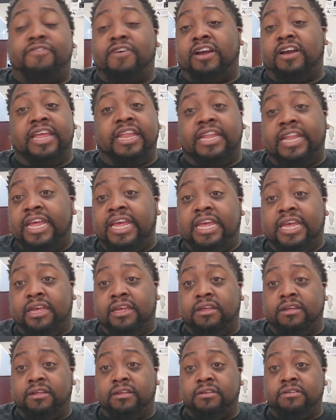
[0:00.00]
fucking
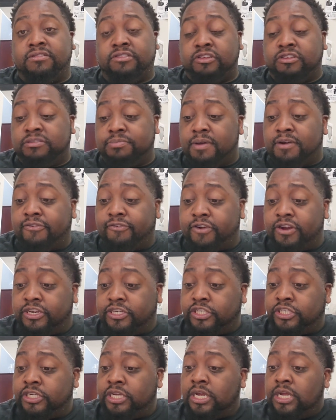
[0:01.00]
league. Excuse my
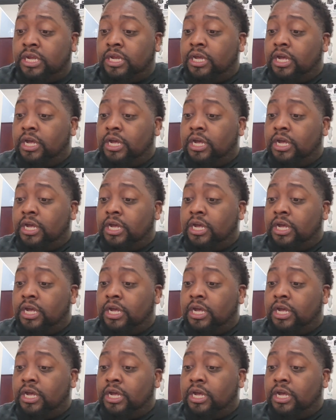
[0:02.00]
French.